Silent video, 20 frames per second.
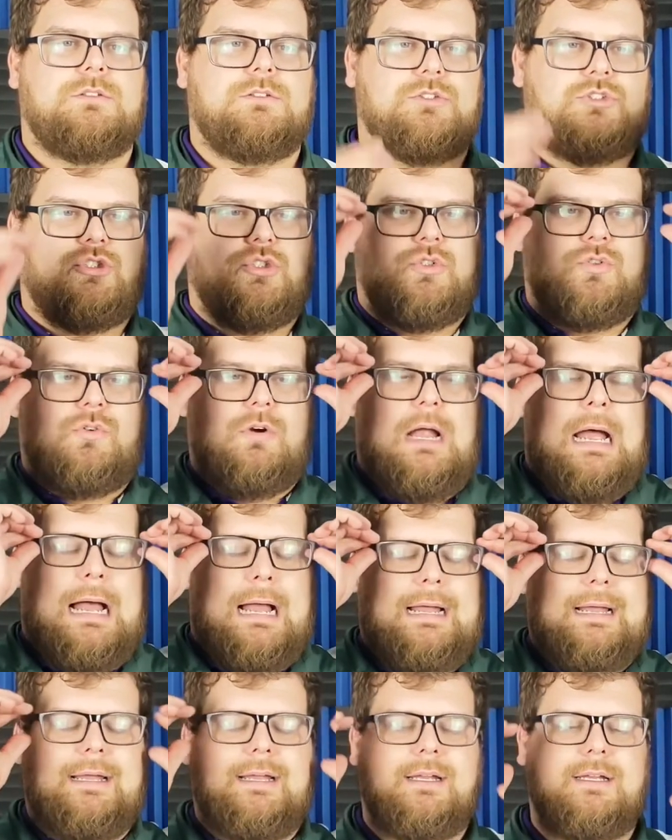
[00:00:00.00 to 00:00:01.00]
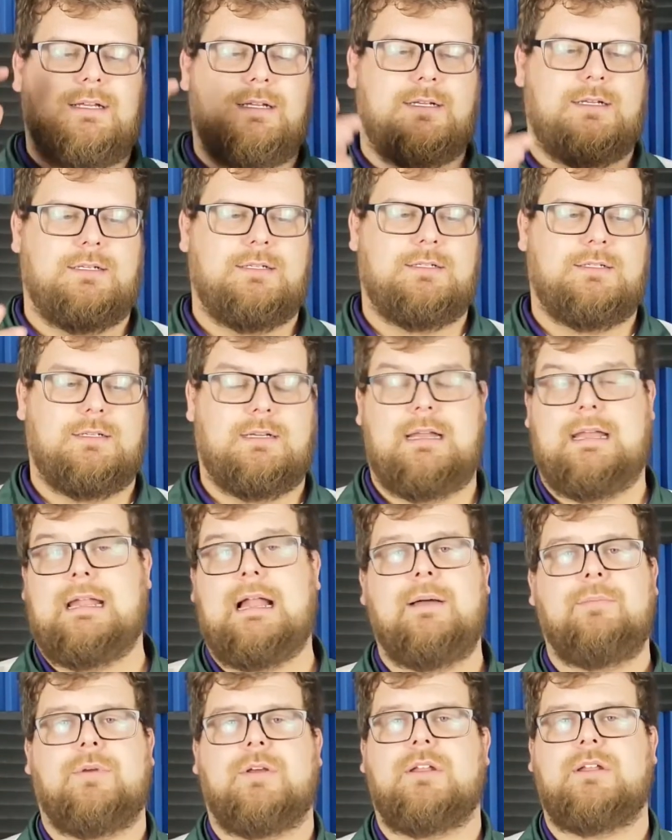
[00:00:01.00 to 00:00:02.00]
try, and
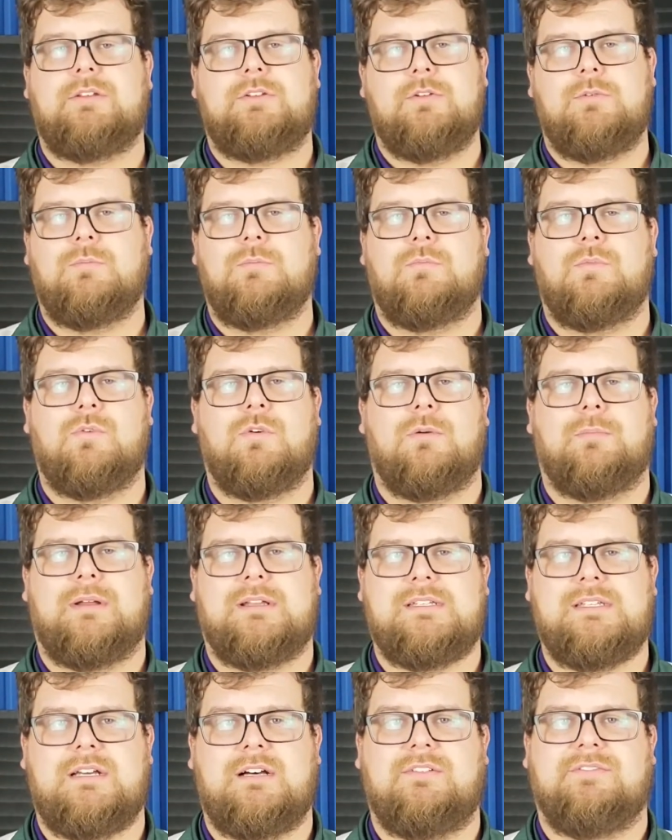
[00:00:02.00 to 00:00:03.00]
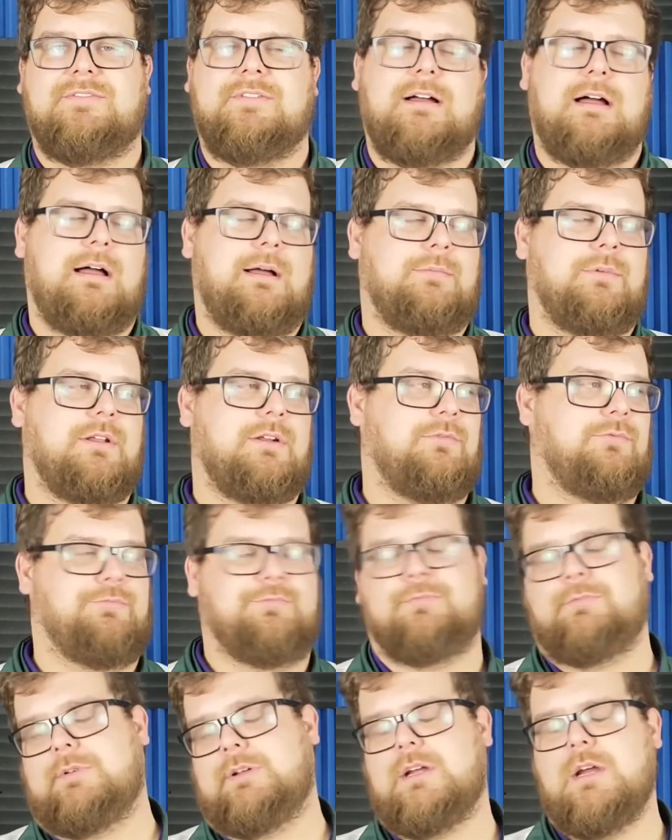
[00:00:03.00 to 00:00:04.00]
I'm going to do more myself. I'm going to
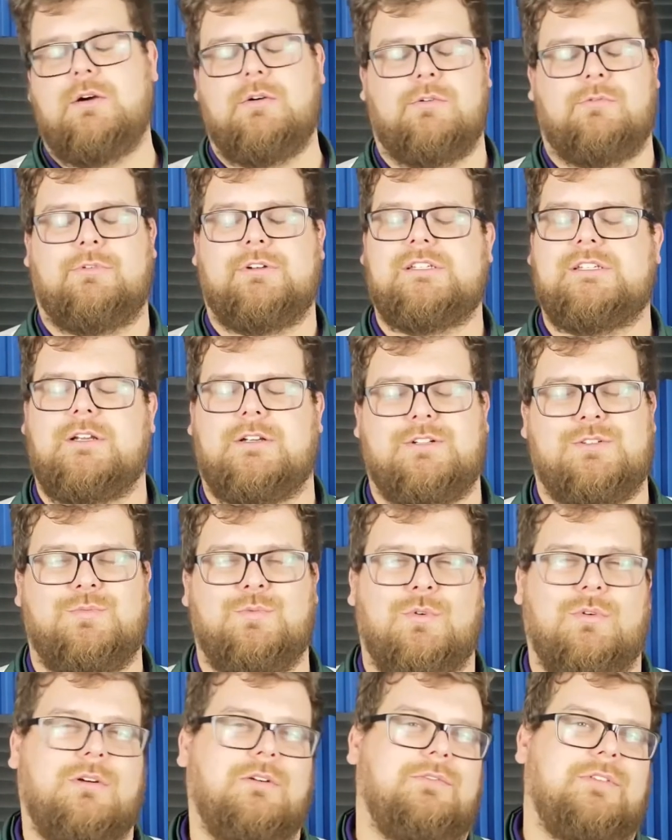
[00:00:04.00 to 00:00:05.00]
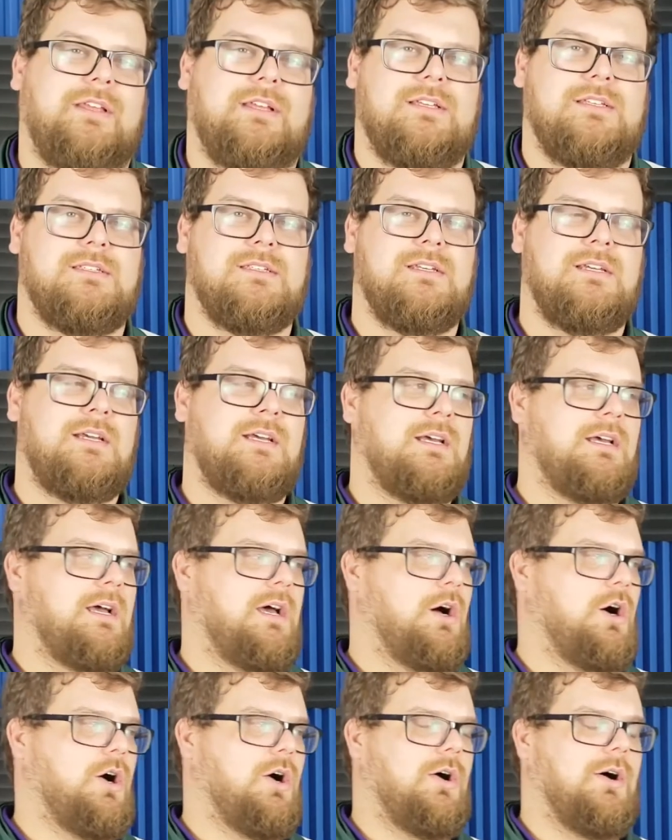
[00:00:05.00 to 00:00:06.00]
go and research more of this
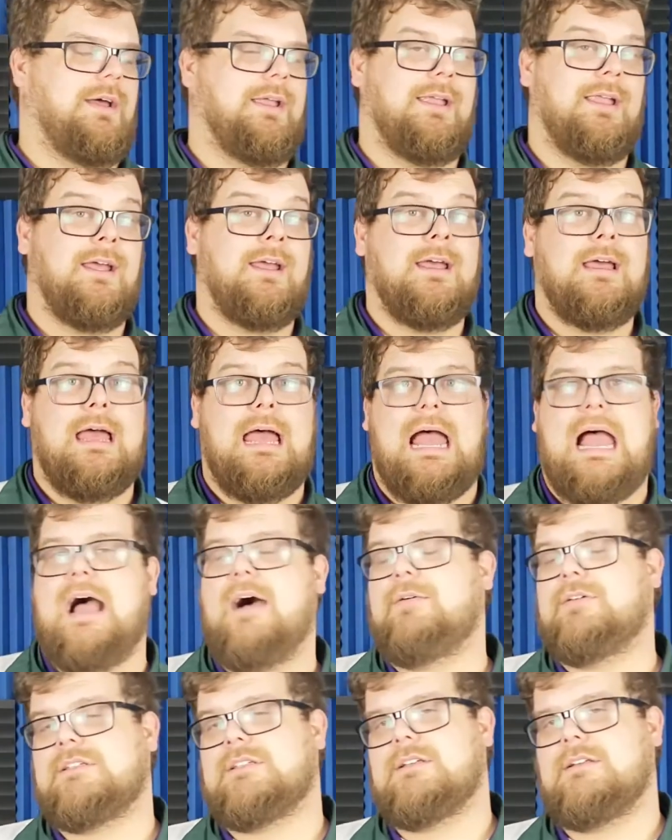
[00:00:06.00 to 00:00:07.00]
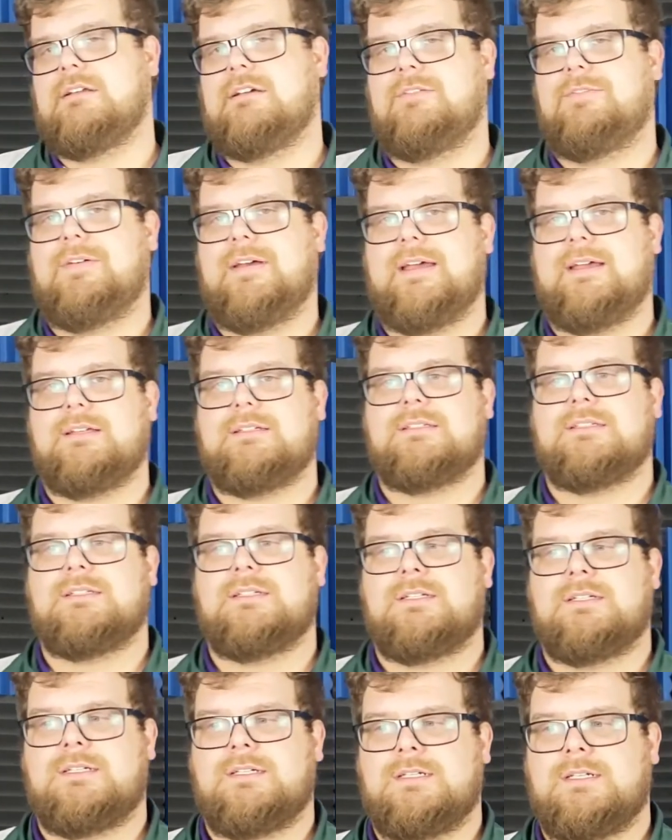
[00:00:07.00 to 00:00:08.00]
on how it's going to affect
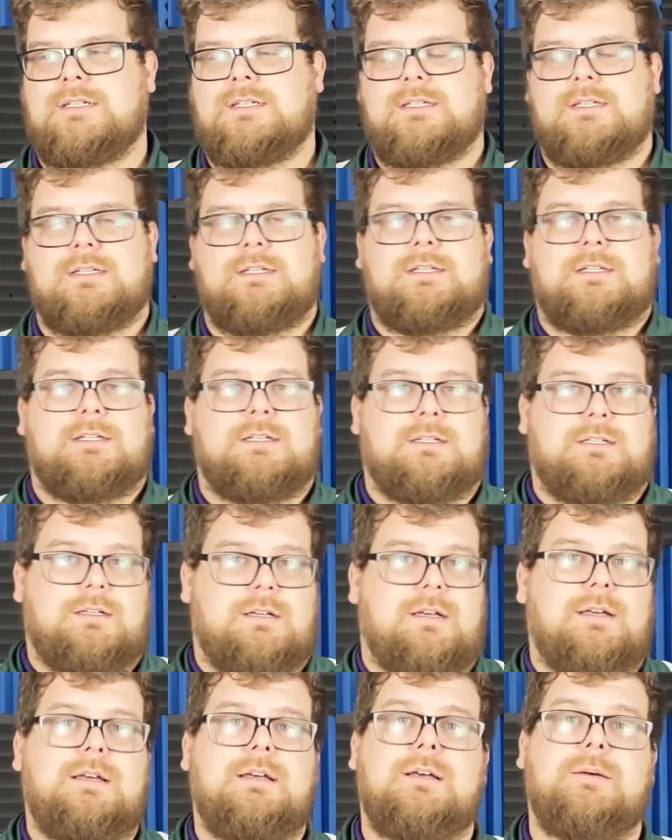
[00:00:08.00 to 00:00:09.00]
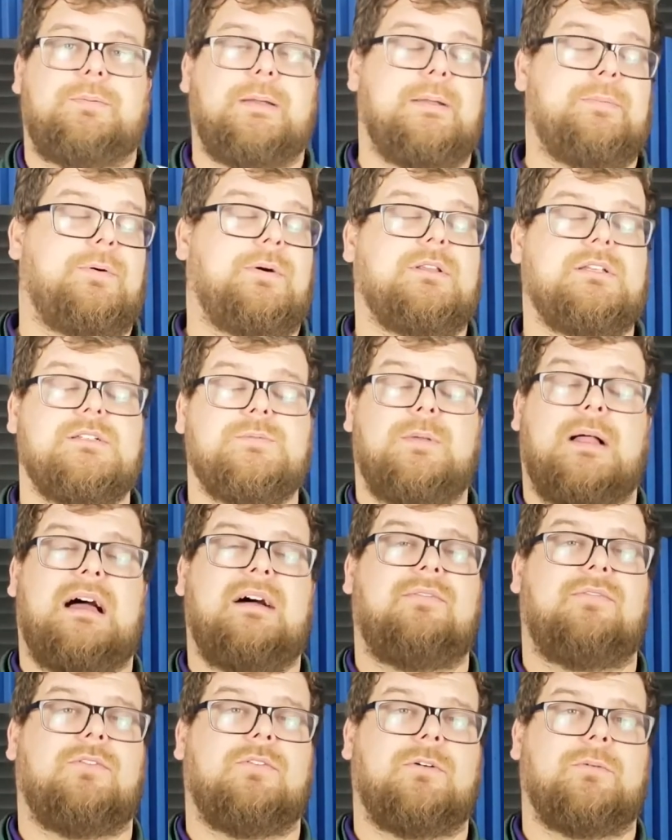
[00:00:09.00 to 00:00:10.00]
people on this
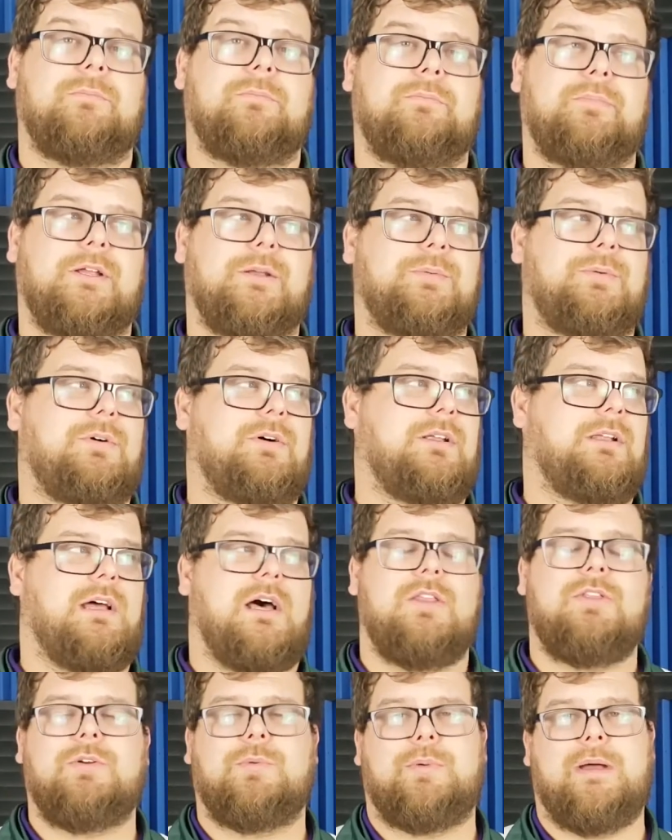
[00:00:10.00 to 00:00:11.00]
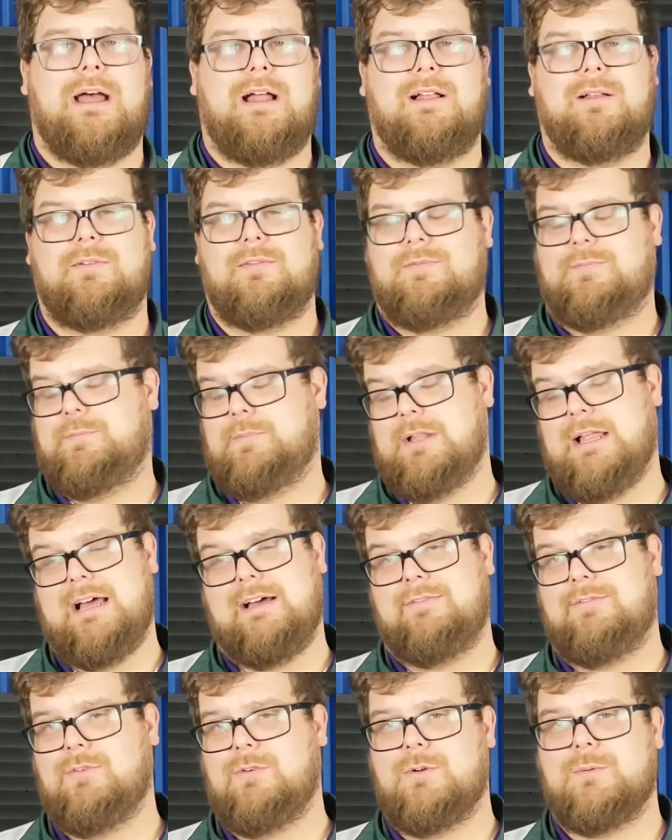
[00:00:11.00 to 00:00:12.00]
platform, people on other
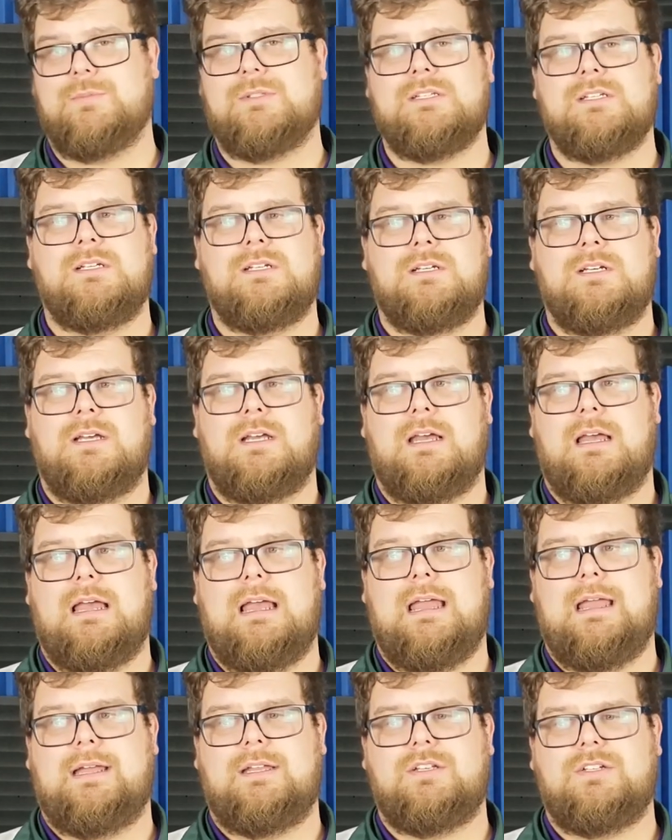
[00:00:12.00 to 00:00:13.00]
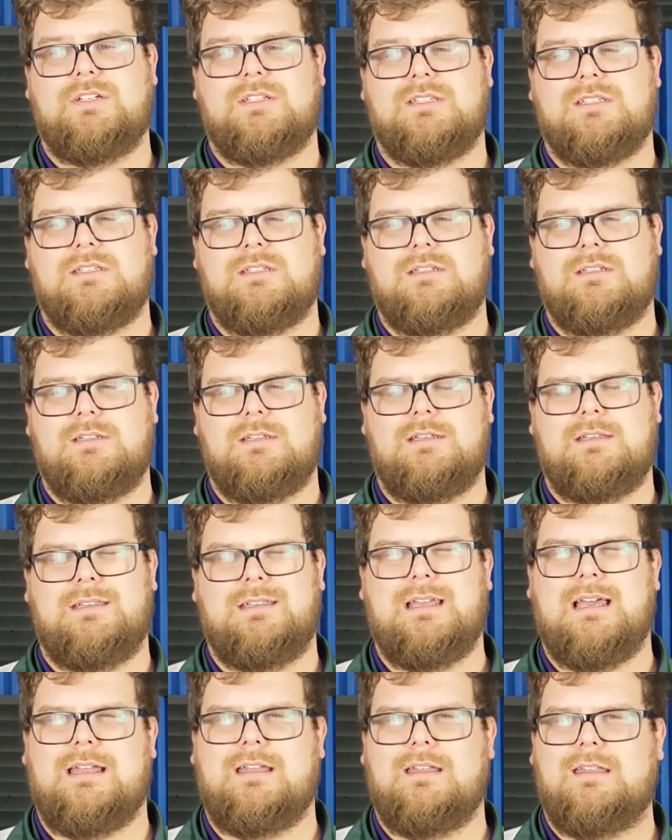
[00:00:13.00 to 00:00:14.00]
platforms, and just
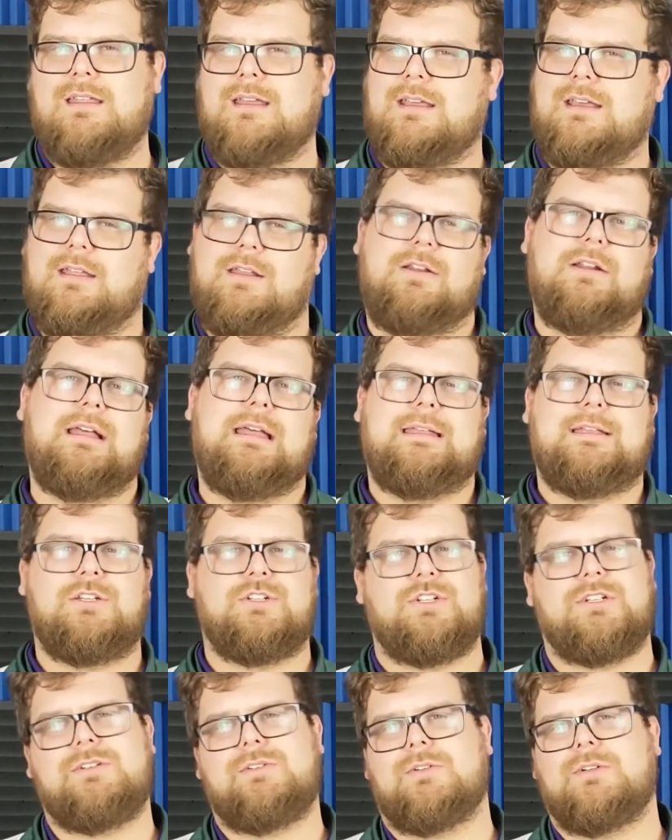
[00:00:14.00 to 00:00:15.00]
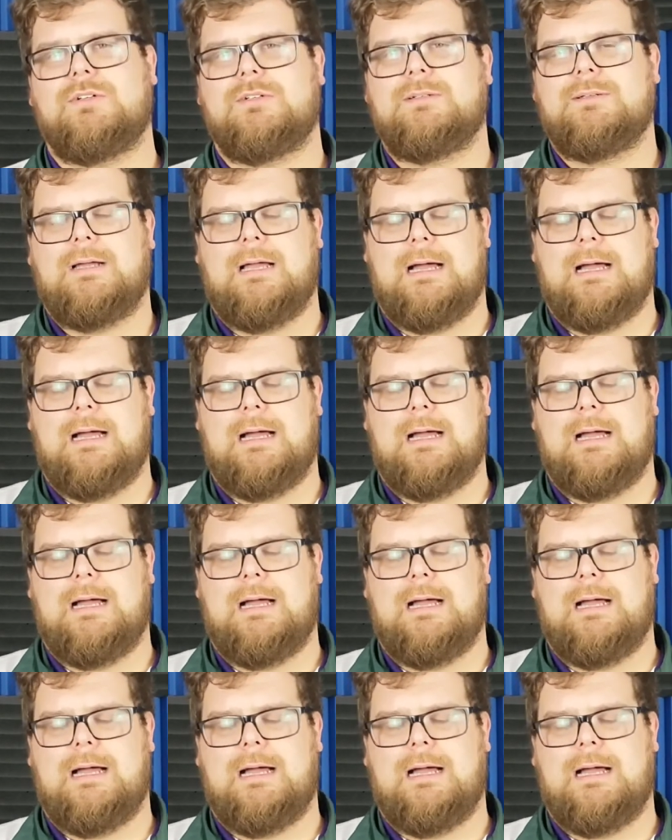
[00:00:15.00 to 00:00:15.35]
kind of the internet in general.